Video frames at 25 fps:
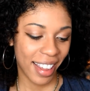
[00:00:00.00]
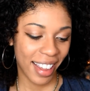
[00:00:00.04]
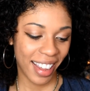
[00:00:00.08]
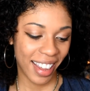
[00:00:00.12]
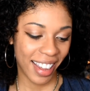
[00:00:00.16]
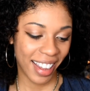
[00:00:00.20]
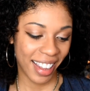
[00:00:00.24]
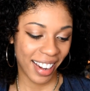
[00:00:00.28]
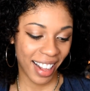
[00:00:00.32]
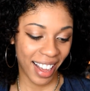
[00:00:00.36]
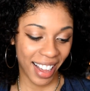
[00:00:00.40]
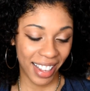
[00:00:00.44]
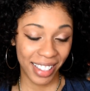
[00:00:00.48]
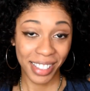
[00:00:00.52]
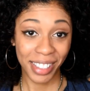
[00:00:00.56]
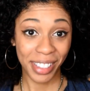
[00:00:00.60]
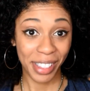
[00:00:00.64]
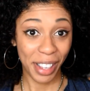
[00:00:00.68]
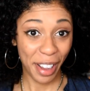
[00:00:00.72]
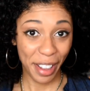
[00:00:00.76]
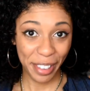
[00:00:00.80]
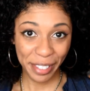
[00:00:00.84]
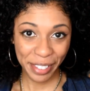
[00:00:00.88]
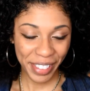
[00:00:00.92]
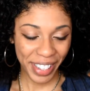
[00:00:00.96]
it adds
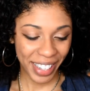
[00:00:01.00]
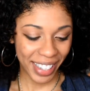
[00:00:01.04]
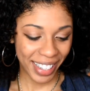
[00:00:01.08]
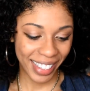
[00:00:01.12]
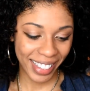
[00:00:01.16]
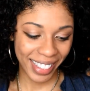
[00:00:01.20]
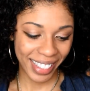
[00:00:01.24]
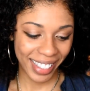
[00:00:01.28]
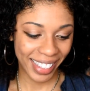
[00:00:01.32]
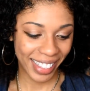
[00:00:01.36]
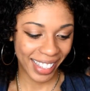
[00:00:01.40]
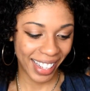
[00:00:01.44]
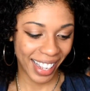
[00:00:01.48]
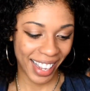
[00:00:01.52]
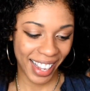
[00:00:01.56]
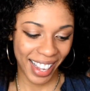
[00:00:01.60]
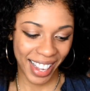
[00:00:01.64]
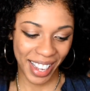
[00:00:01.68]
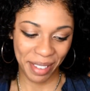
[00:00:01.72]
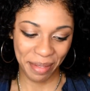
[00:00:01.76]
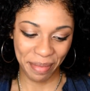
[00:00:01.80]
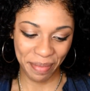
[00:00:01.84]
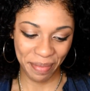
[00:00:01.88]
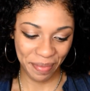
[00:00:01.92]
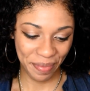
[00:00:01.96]
softness, it
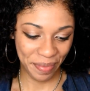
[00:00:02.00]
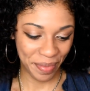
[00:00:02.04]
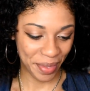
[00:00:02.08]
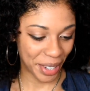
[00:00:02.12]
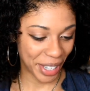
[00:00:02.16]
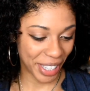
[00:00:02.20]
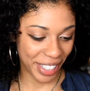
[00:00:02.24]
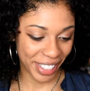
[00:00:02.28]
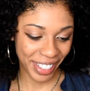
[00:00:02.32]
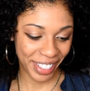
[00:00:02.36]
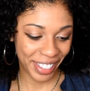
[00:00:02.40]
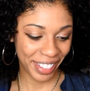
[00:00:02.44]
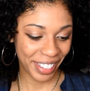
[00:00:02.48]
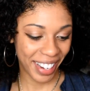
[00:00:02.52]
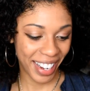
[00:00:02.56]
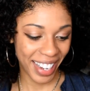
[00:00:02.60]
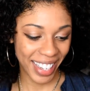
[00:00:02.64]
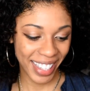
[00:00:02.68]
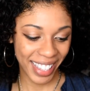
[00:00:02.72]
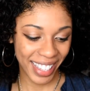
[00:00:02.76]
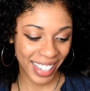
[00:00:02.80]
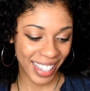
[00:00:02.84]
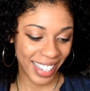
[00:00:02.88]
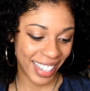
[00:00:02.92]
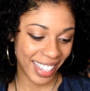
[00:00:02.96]

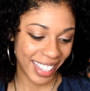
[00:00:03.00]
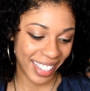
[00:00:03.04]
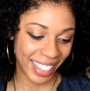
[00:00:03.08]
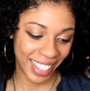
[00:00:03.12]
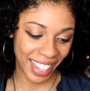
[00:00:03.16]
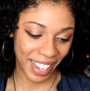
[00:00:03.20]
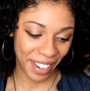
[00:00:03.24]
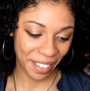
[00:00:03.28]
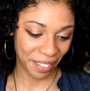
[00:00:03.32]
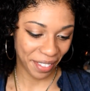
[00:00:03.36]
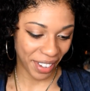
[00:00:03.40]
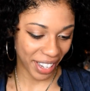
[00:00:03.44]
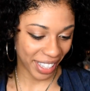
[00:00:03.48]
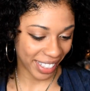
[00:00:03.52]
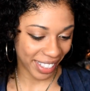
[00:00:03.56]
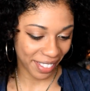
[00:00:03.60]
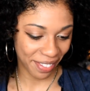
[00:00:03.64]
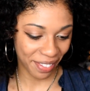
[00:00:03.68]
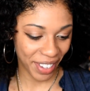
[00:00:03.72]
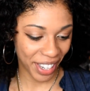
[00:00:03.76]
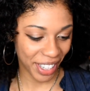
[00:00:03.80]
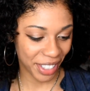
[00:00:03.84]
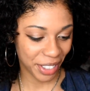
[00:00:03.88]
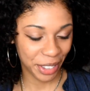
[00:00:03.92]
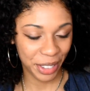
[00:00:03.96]
moisturizes, it fights
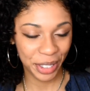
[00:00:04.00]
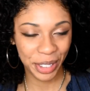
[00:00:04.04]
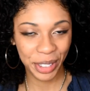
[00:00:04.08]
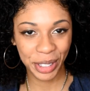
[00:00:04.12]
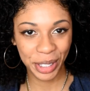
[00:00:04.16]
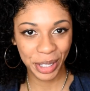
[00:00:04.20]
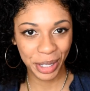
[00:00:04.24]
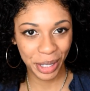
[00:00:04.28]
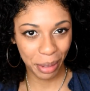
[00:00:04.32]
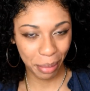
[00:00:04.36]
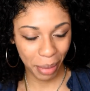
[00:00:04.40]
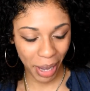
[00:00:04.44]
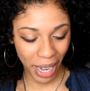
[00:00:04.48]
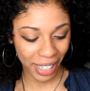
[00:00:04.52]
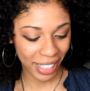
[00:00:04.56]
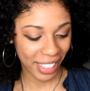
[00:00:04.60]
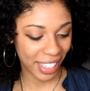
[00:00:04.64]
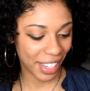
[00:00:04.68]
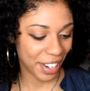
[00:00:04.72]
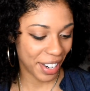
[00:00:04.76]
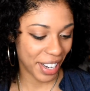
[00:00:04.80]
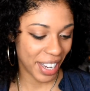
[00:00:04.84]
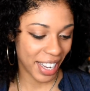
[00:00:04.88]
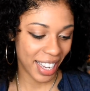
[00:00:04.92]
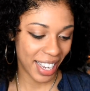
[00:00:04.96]
infections due to
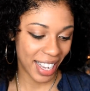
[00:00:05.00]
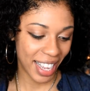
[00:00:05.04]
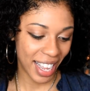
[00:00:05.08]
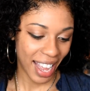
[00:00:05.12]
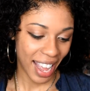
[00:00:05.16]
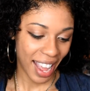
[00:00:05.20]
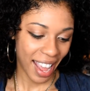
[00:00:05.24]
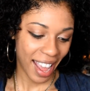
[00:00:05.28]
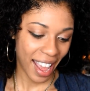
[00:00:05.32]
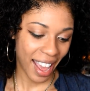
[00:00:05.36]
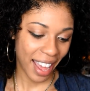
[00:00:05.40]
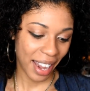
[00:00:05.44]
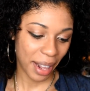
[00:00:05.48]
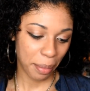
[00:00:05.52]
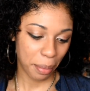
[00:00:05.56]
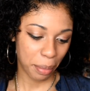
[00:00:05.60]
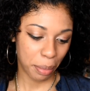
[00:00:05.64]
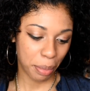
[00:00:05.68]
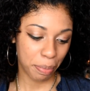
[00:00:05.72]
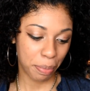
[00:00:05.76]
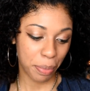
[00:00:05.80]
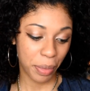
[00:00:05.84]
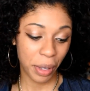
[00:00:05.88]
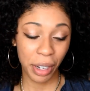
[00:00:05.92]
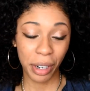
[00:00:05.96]
bacteria, and
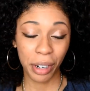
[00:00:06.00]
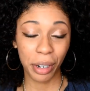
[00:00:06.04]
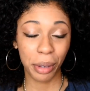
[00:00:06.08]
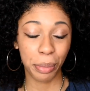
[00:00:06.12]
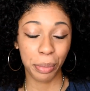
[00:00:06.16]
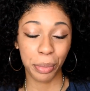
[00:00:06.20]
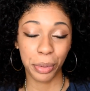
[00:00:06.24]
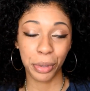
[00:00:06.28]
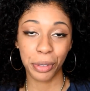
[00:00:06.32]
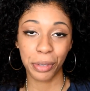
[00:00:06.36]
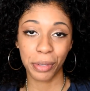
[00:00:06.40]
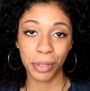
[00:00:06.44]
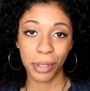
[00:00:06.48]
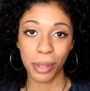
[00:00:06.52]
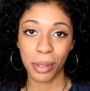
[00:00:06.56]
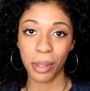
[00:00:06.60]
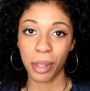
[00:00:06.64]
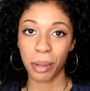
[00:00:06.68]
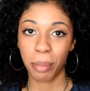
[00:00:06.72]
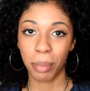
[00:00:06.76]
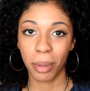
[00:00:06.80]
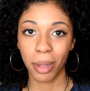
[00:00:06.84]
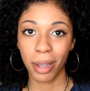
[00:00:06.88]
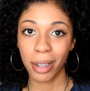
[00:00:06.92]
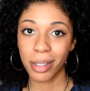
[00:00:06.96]
it improves
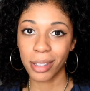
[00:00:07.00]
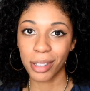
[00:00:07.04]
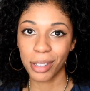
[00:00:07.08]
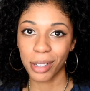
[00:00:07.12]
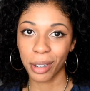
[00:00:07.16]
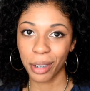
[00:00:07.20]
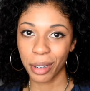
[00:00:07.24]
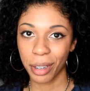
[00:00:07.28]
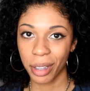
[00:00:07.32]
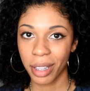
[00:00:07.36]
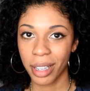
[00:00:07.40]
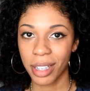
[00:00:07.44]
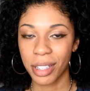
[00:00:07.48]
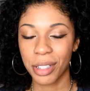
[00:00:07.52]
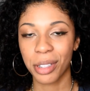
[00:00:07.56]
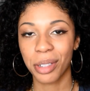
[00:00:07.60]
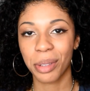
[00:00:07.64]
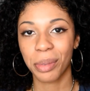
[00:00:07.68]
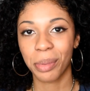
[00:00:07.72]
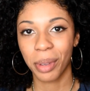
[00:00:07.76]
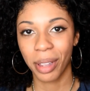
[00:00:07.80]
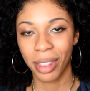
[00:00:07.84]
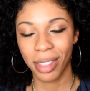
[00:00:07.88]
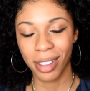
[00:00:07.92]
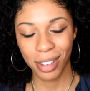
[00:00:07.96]
the blood
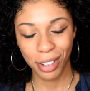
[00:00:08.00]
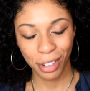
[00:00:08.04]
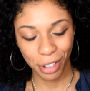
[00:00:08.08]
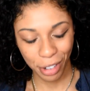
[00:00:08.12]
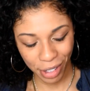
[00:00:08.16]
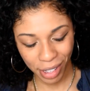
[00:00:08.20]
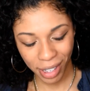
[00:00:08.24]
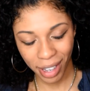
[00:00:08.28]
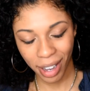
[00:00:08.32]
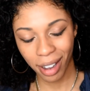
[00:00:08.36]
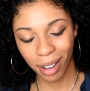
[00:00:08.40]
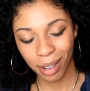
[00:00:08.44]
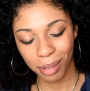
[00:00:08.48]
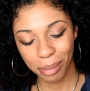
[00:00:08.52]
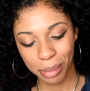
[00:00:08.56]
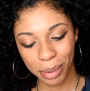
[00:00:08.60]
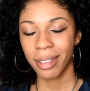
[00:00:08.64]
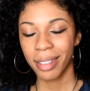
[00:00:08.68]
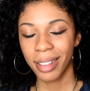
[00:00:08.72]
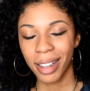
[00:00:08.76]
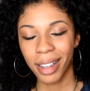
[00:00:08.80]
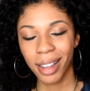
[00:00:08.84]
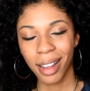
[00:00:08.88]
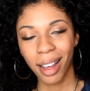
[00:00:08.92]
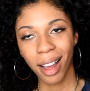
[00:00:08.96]
circulation within your scalp.
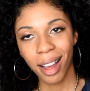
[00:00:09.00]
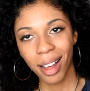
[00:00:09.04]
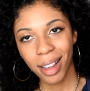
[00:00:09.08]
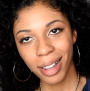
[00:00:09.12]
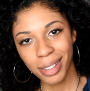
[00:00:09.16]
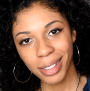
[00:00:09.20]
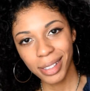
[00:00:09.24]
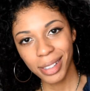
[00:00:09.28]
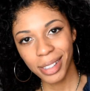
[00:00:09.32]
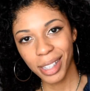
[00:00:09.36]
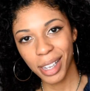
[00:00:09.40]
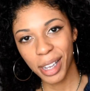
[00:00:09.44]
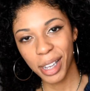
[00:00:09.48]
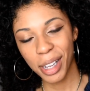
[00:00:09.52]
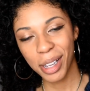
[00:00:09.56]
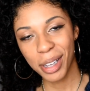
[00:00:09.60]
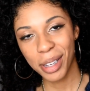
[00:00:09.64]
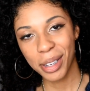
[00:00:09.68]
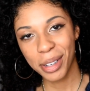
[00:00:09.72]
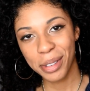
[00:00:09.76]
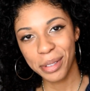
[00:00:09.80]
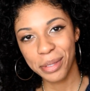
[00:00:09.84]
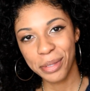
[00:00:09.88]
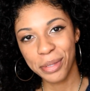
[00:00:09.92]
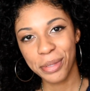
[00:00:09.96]
The cons
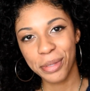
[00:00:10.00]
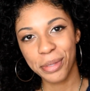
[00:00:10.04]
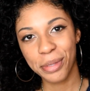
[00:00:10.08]
of